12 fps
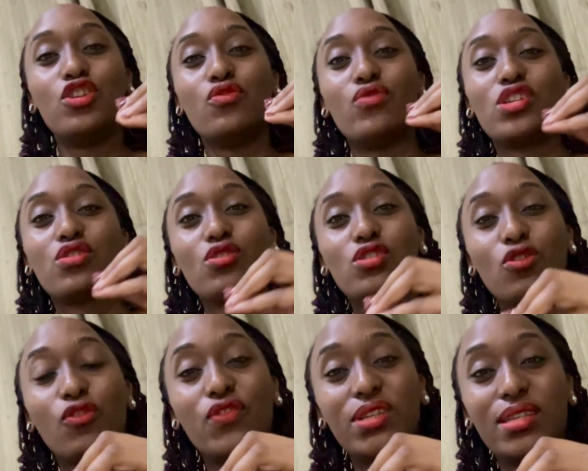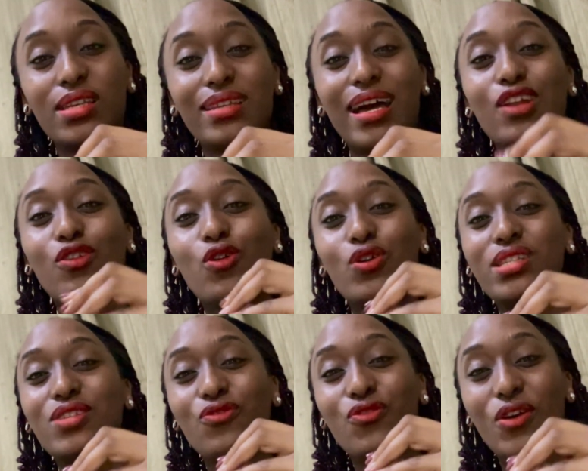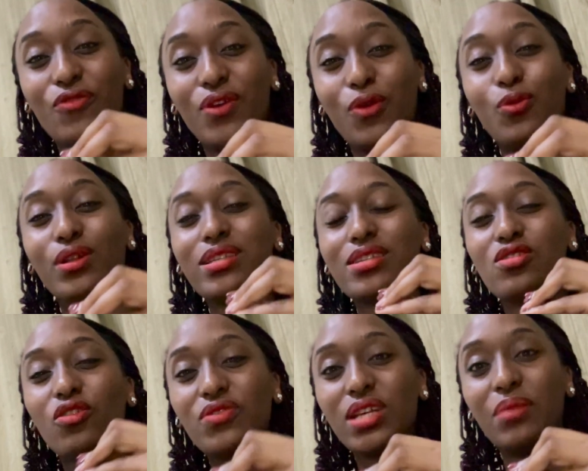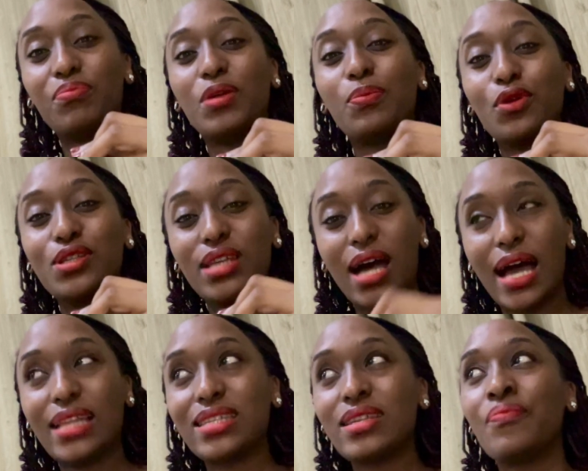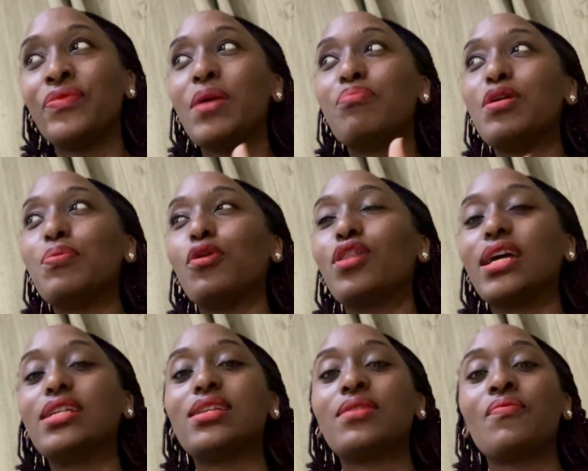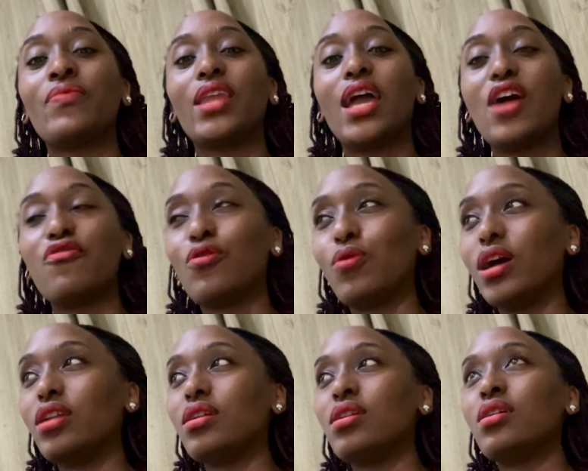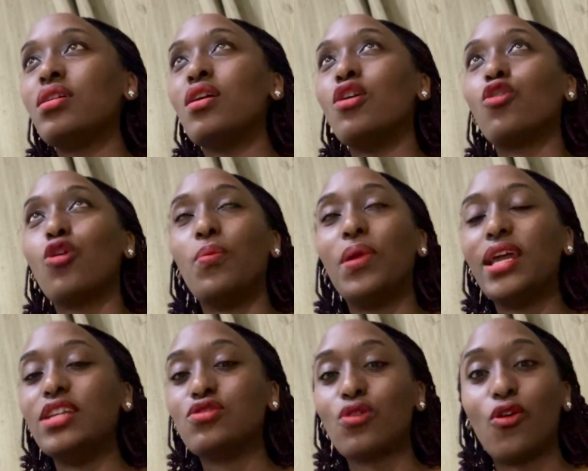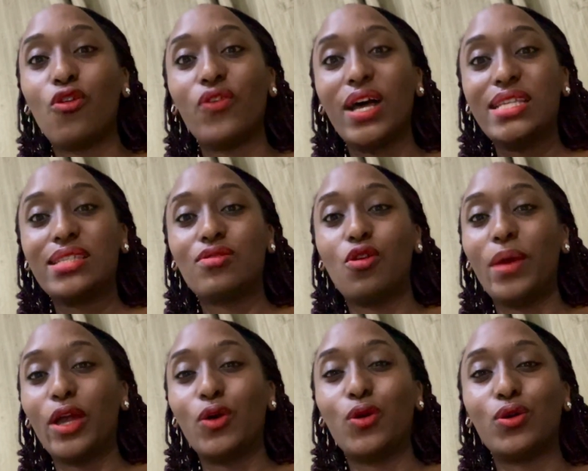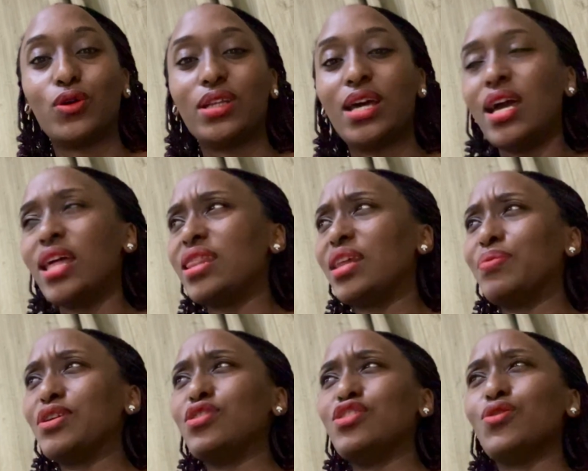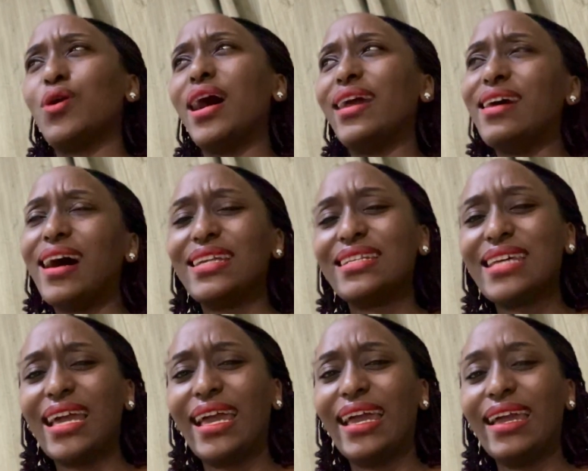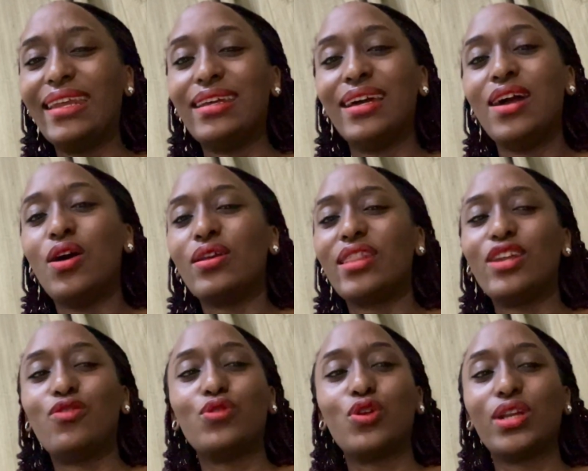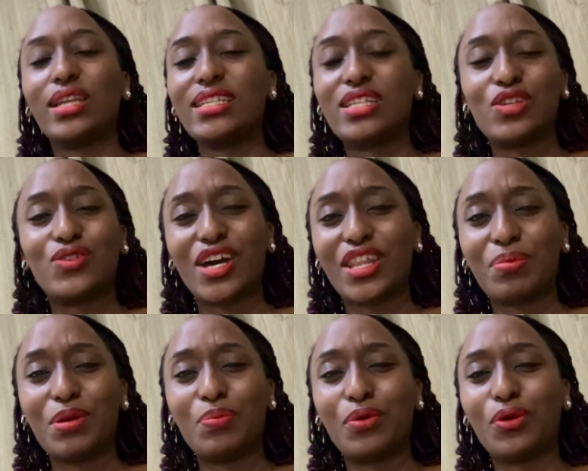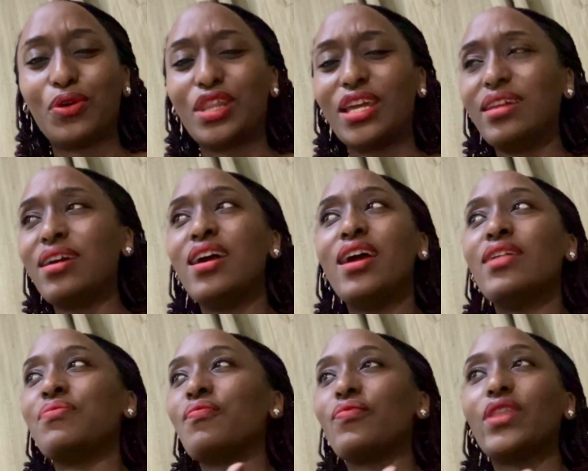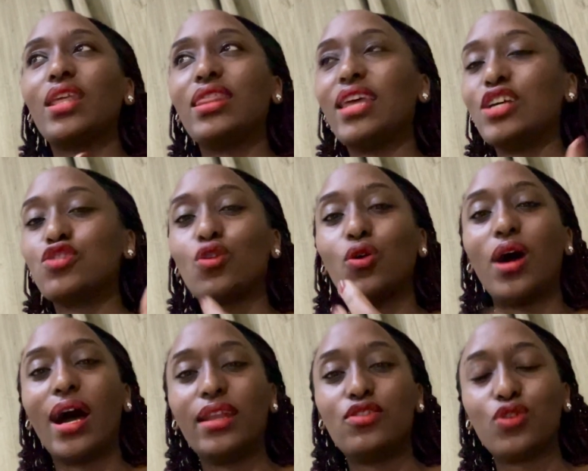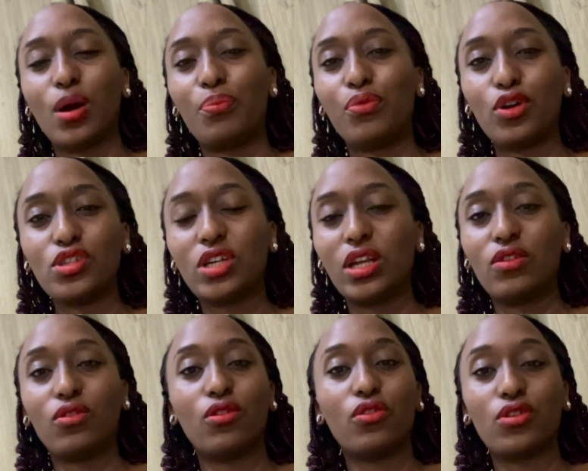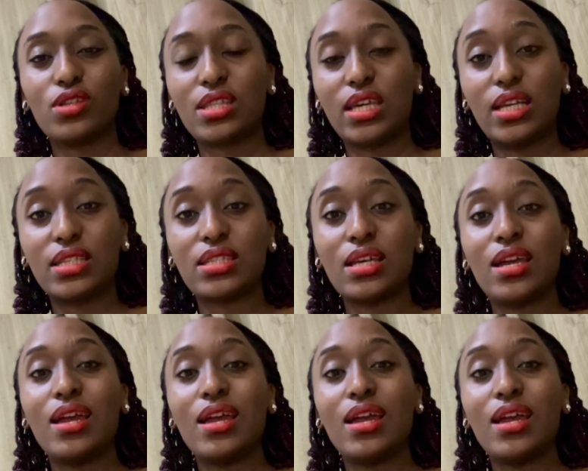You reach those offices, and God's favor will soften people's hearts. People that everyone complains of as, oh my God, that person is so hard-hearted. They do not listen to other people. They are so hard to approach, and all those things.